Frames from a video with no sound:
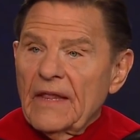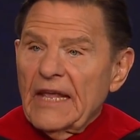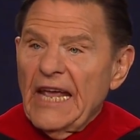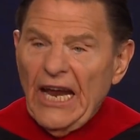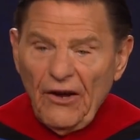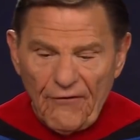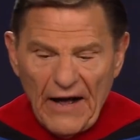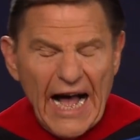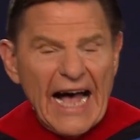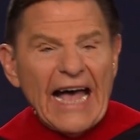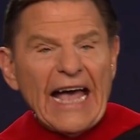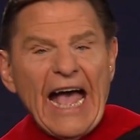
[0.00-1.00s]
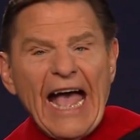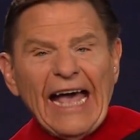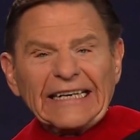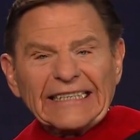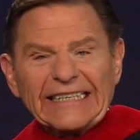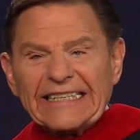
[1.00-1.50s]
if I
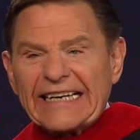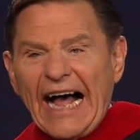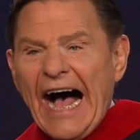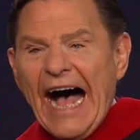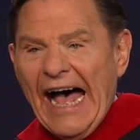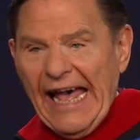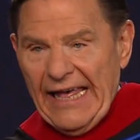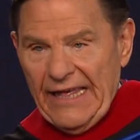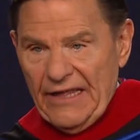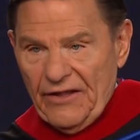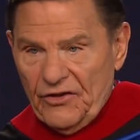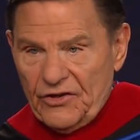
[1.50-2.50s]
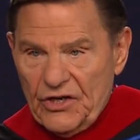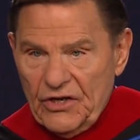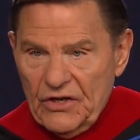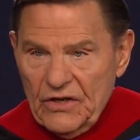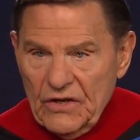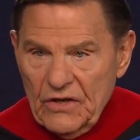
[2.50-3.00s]
hadn't tithed
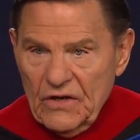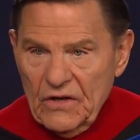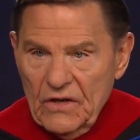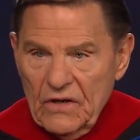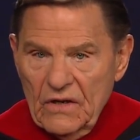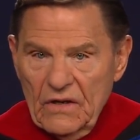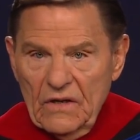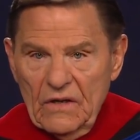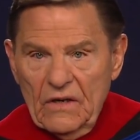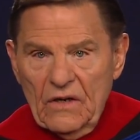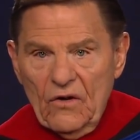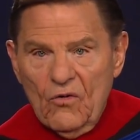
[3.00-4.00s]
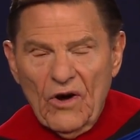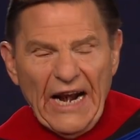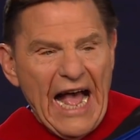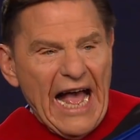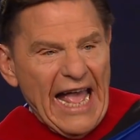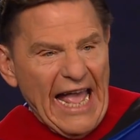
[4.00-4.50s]
when
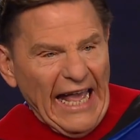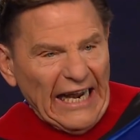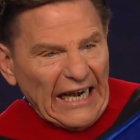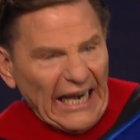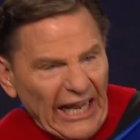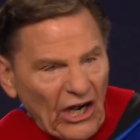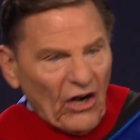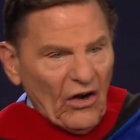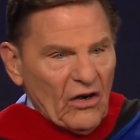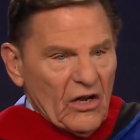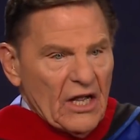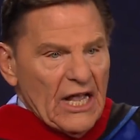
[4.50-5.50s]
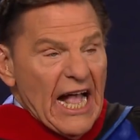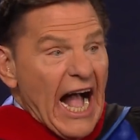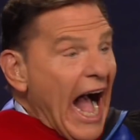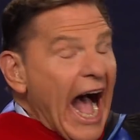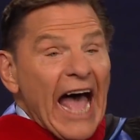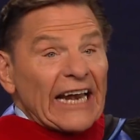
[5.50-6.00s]
I had little,
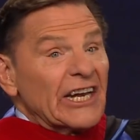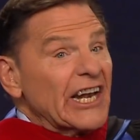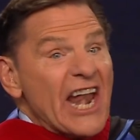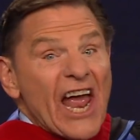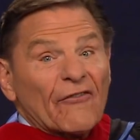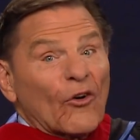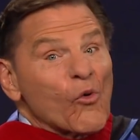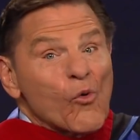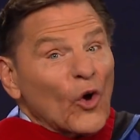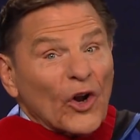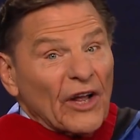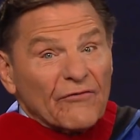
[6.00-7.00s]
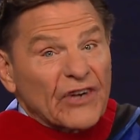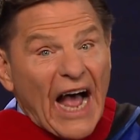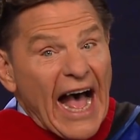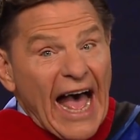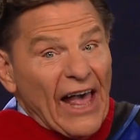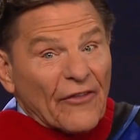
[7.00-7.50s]
I never would have
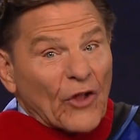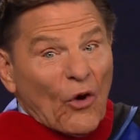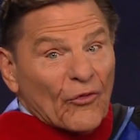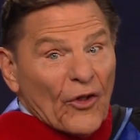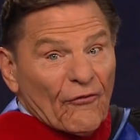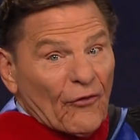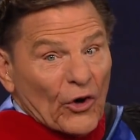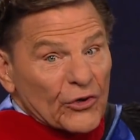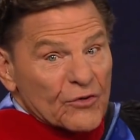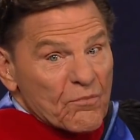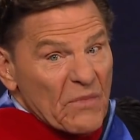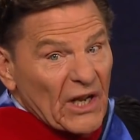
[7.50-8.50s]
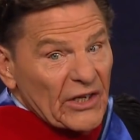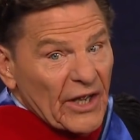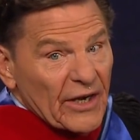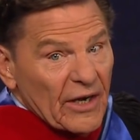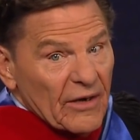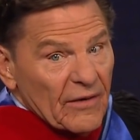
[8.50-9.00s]
tithed on the first
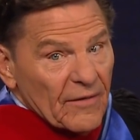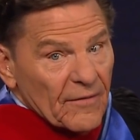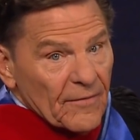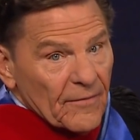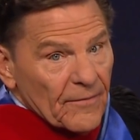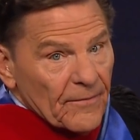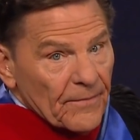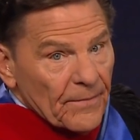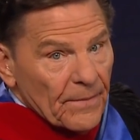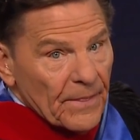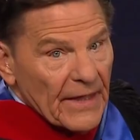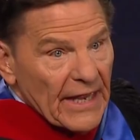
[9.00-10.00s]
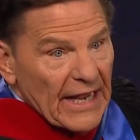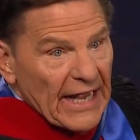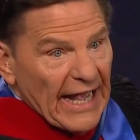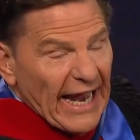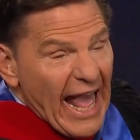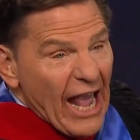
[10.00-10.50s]
million.
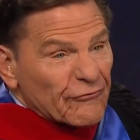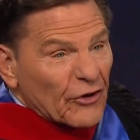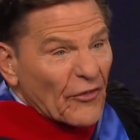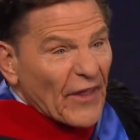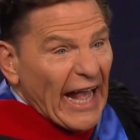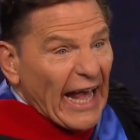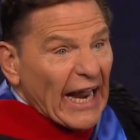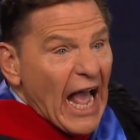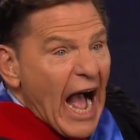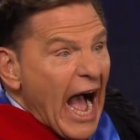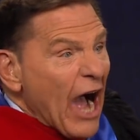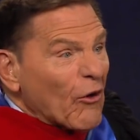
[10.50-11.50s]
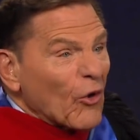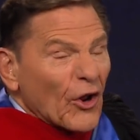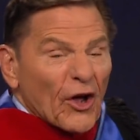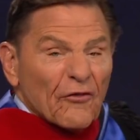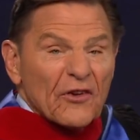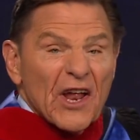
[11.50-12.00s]
And after that, I would
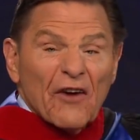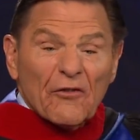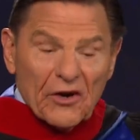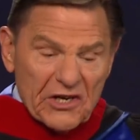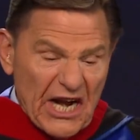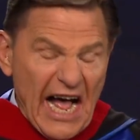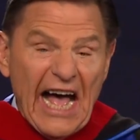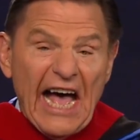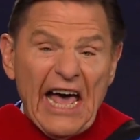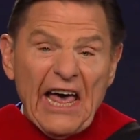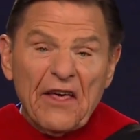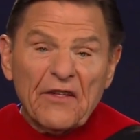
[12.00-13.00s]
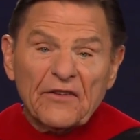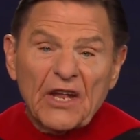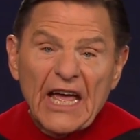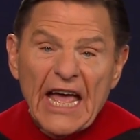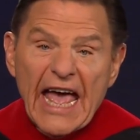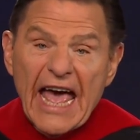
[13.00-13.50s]
have never tithed
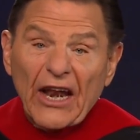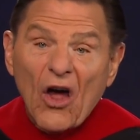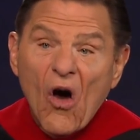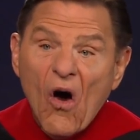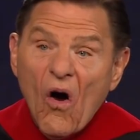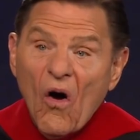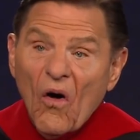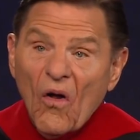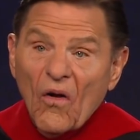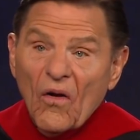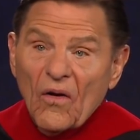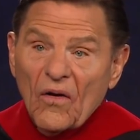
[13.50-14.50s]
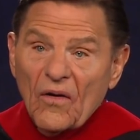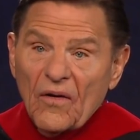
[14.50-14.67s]
at all.